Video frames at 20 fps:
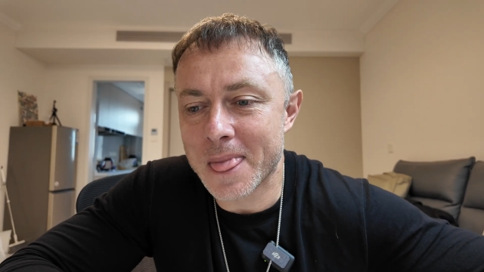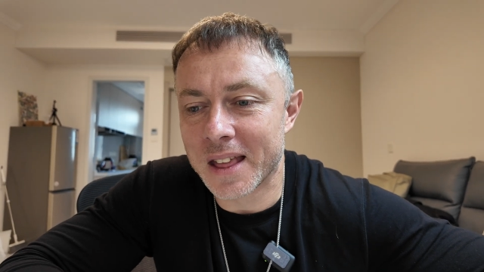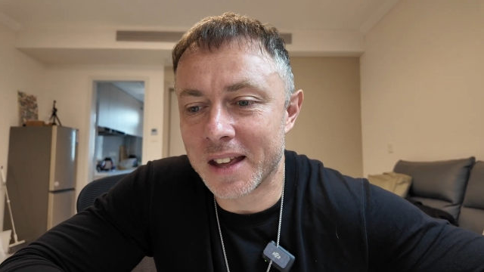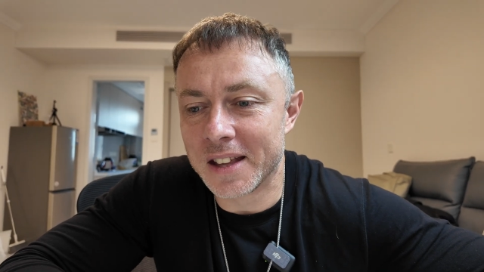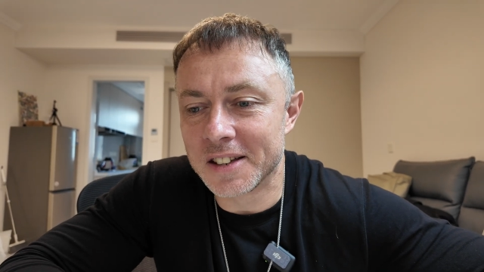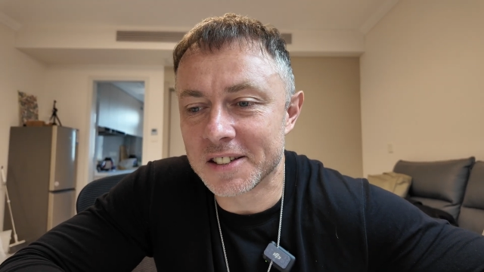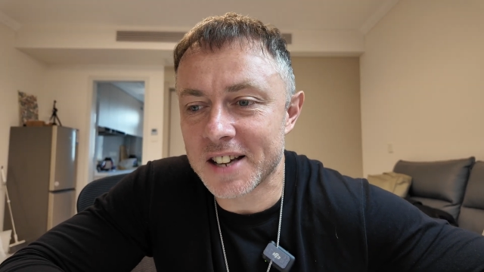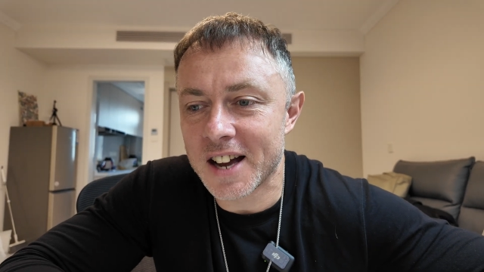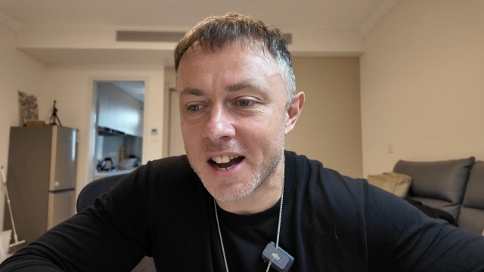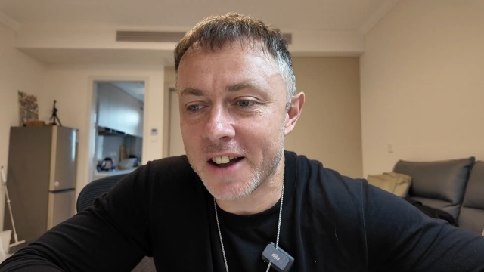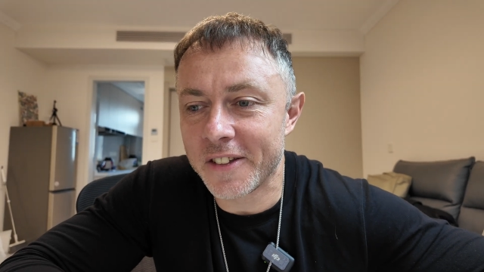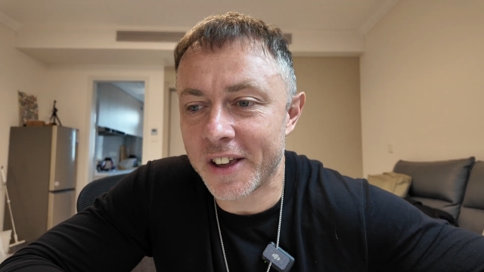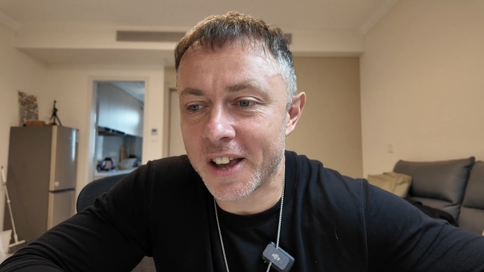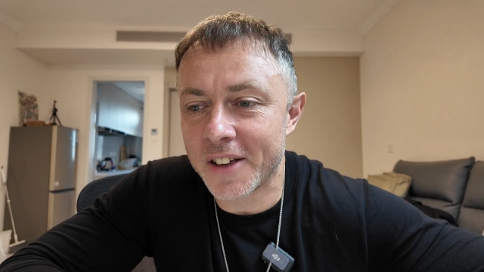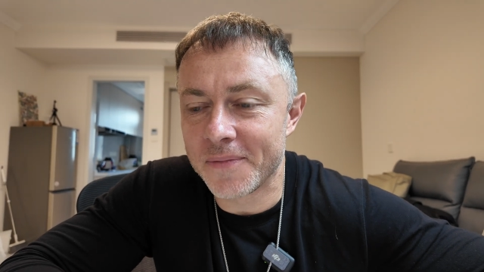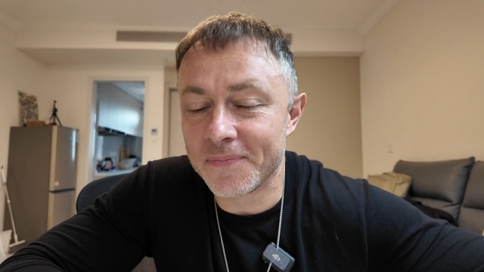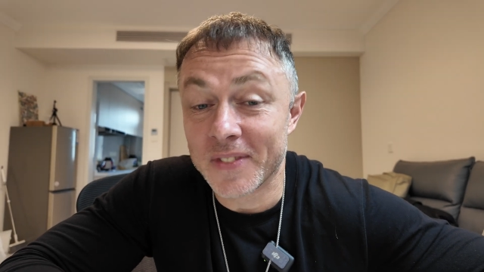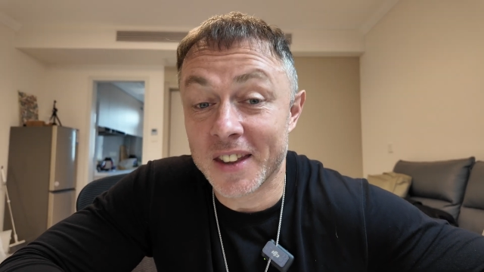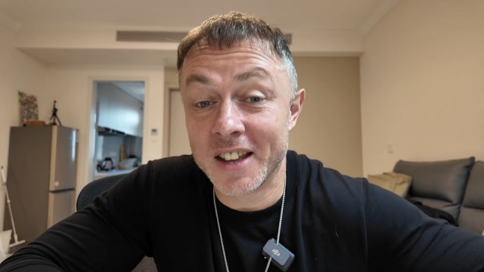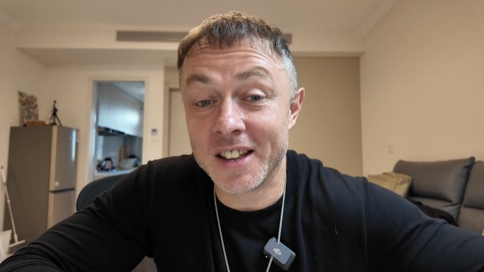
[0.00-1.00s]
in
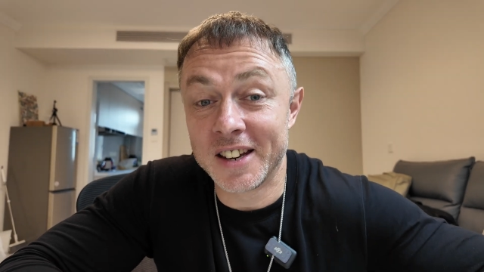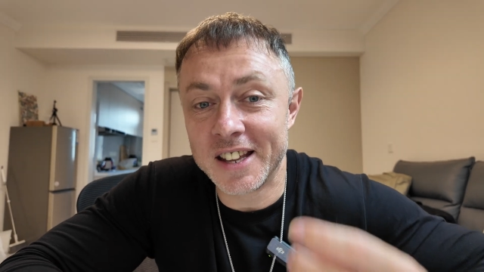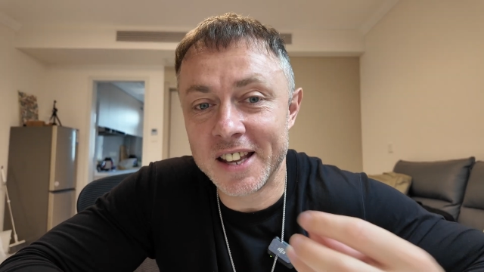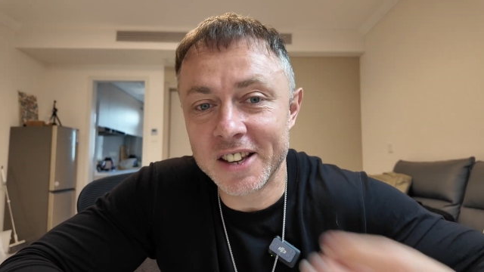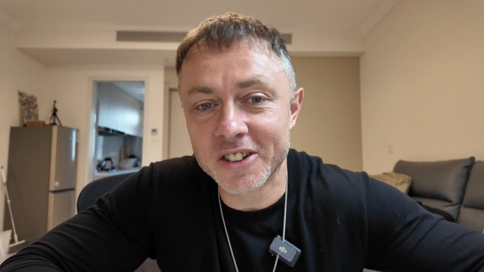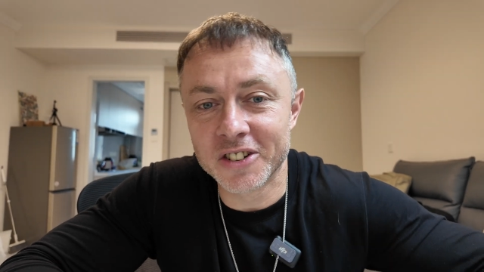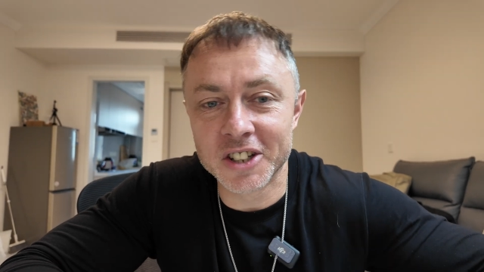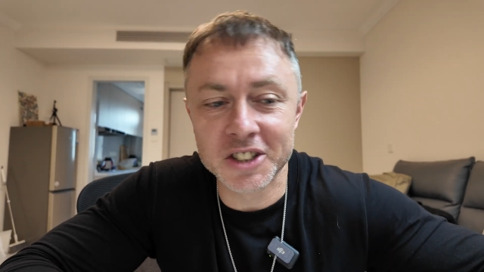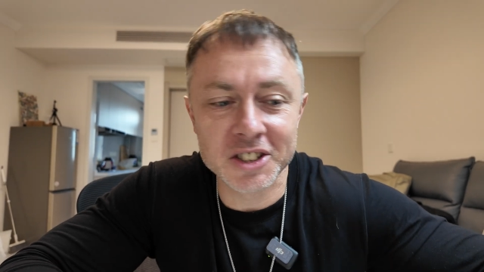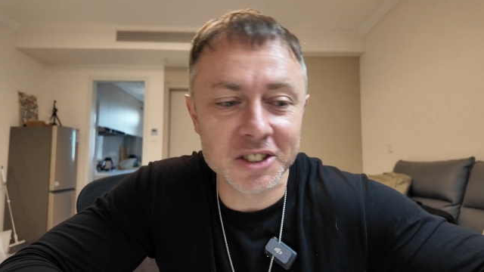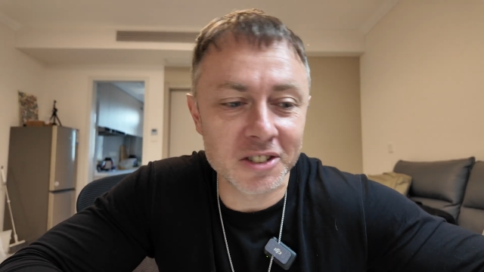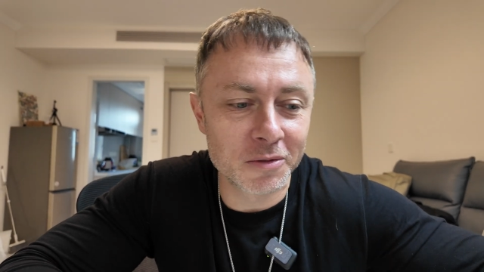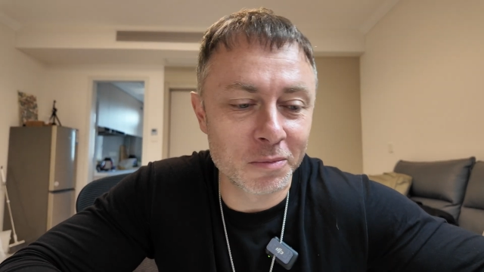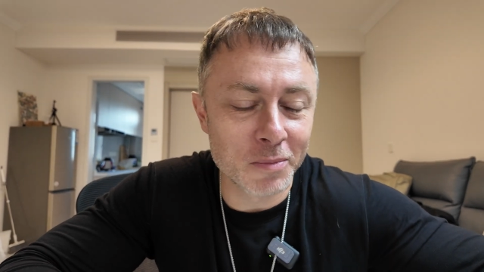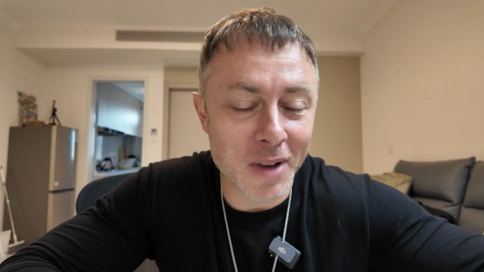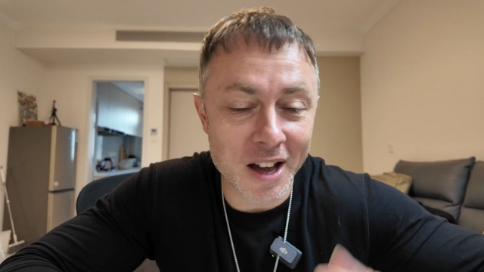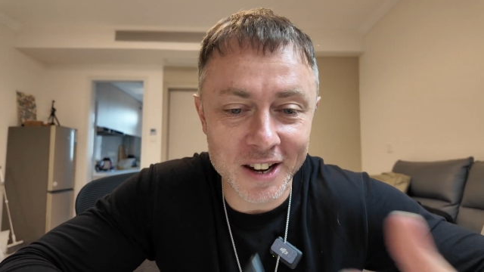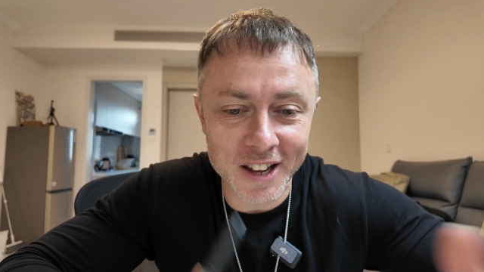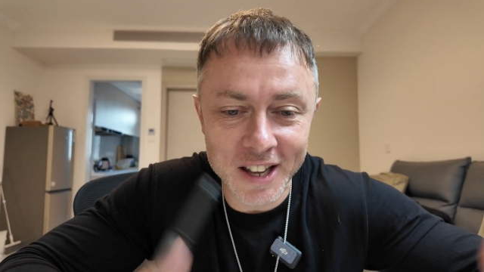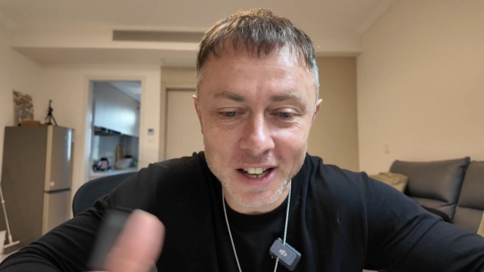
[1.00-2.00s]
Thailand in English,
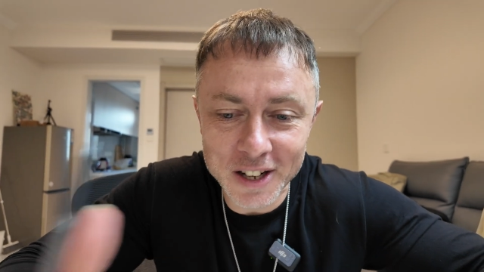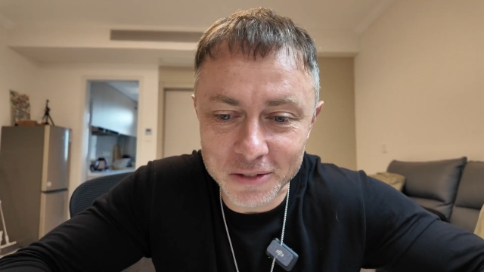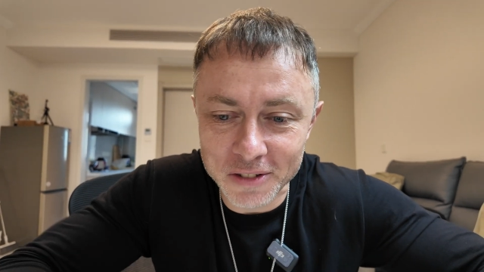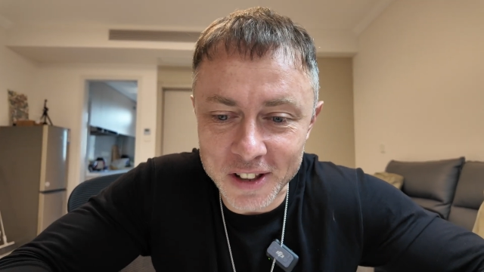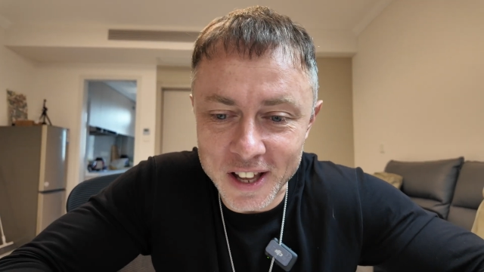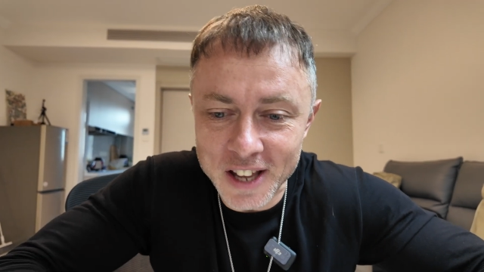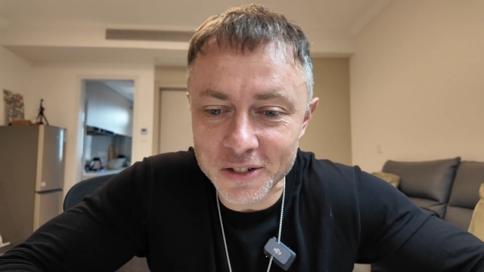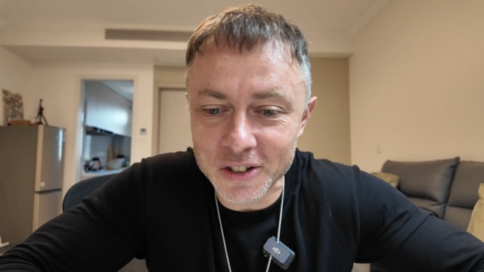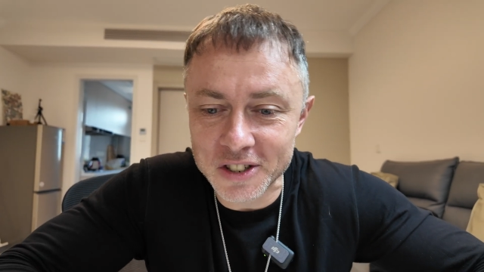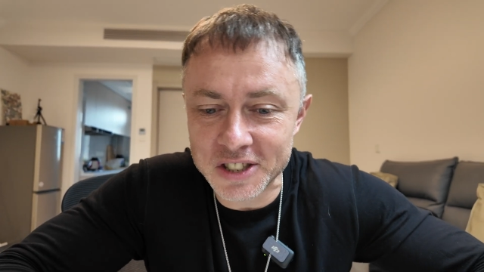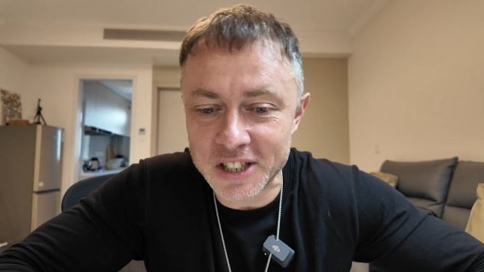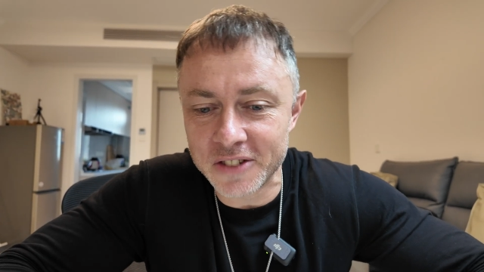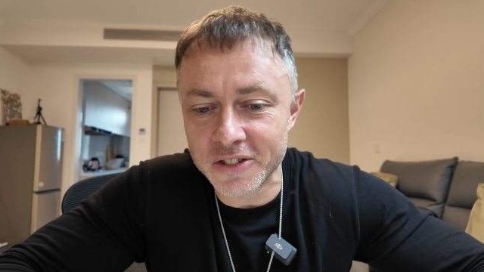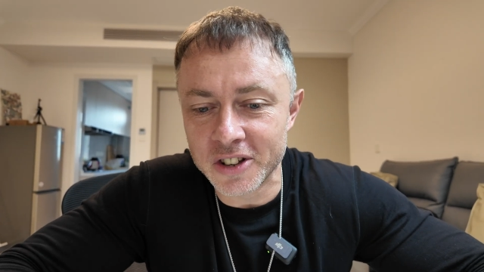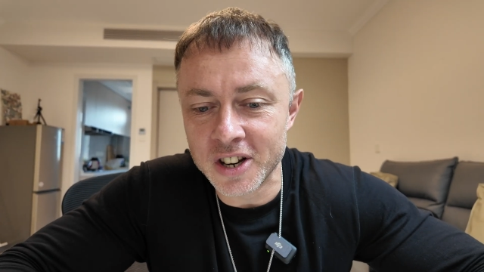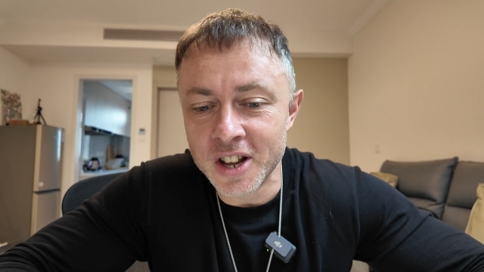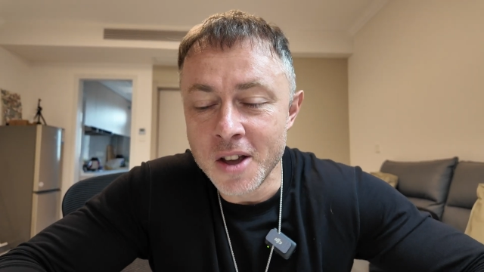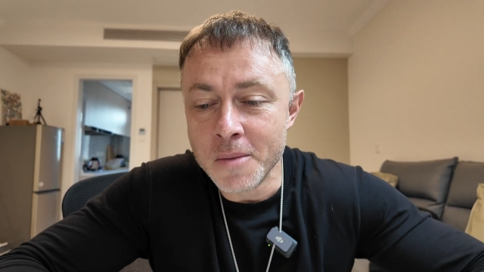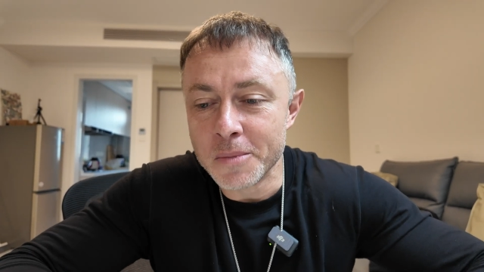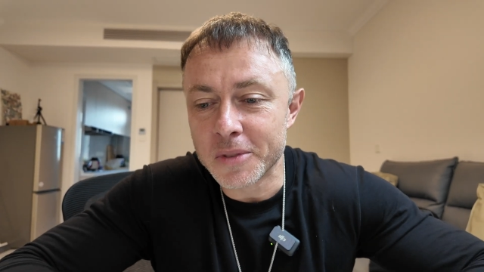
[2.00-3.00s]
my native language
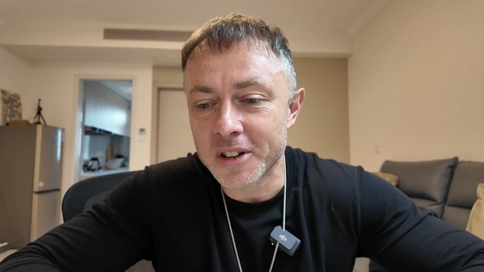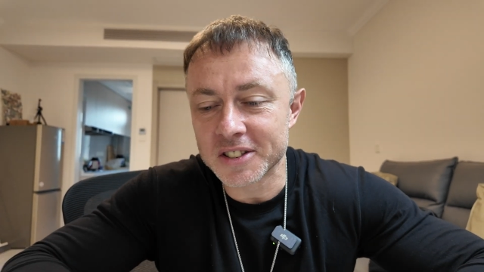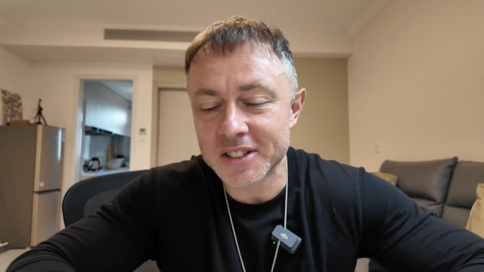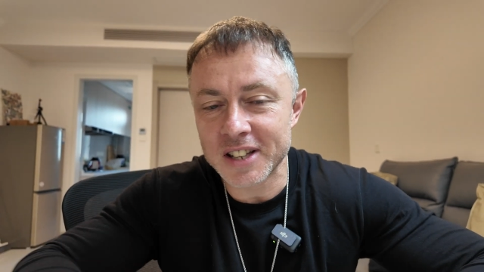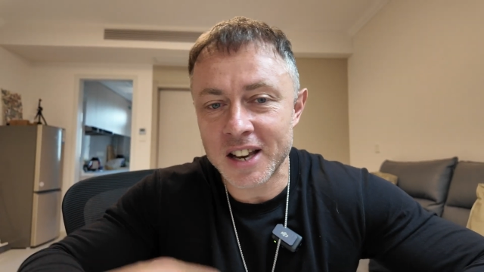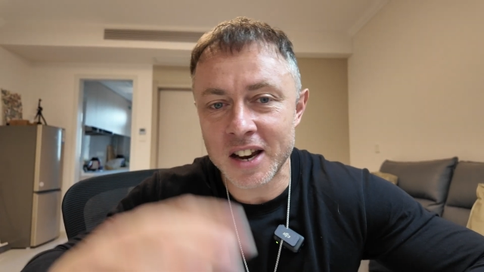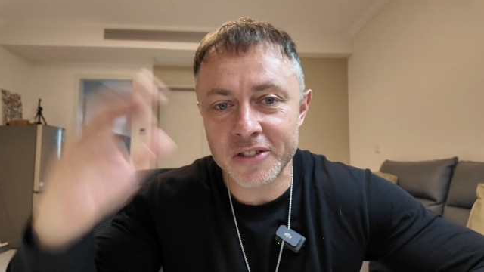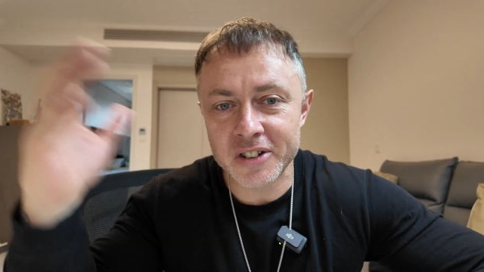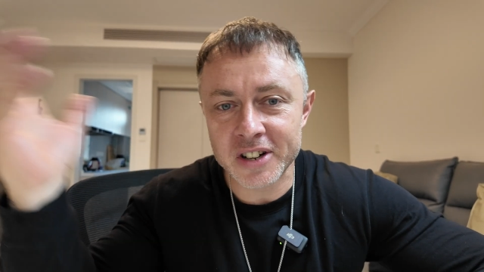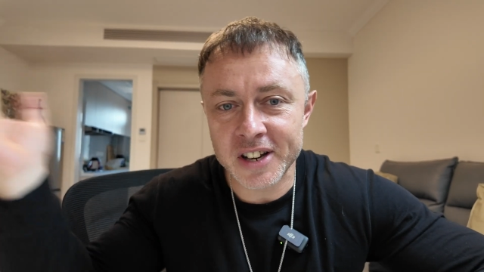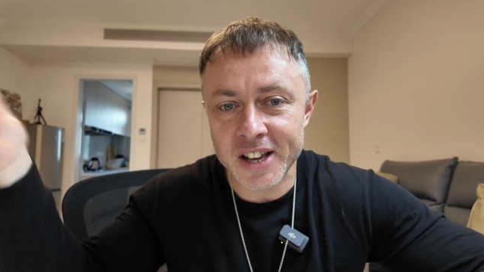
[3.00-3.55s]
even, because every